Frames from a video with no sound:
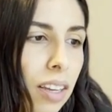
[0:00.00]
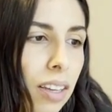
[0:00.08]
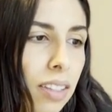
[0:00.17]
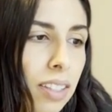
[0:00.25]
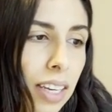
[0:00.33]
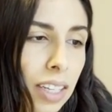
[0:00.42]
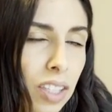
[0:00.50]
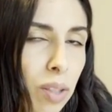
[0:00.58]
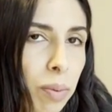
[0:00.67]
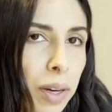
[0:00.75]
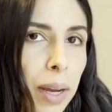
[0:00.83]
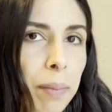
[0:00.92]
setting
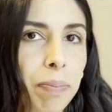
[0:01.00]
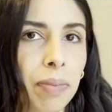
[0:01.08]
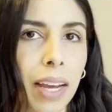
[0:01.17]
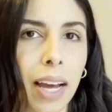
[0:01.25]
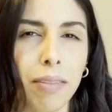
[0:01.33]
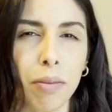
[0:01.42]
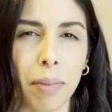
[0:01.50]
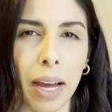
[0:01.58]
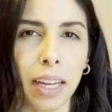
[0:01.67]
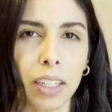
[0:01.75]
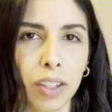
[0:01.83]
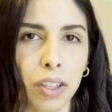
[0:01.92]
spray. They have a
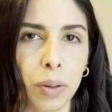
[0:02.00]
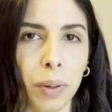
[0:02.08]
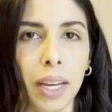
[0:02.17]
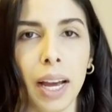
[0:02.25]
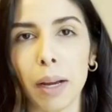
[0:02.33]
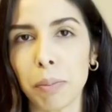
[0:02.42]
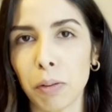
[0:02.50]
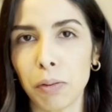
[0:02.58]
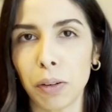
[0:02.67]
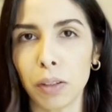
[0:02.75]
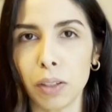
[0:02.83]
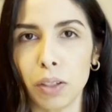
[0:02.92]
matte and a dewy. I
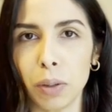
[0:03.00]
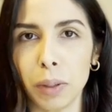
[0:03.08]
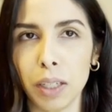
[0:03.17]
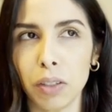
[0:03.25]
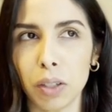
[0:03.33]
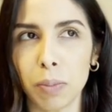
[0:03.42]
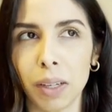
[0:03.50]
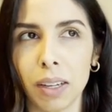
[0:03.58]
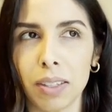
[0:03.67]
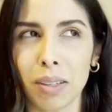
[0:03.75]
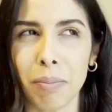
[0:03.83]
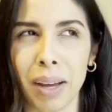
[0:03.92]
prefer the dewy just
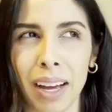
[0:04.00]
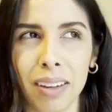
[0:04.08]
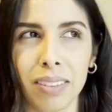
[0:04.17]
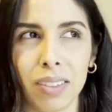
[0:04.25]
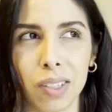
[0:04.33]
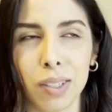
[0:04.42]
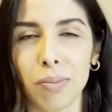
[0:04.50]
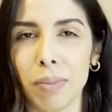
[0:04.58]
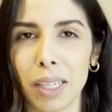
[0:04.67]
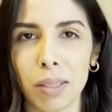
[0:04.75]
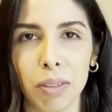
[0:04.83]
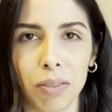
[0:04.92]
because the matte just
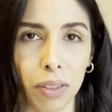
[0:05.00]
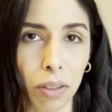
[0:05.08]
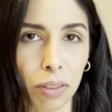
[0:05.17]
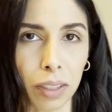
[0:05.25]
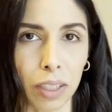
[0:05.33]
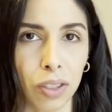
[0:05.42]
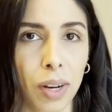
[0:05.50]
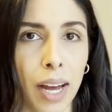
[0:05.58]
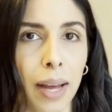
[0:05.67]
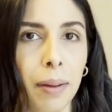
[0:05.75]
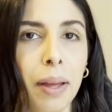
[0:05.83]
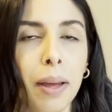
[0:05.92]
makes me feel really dry,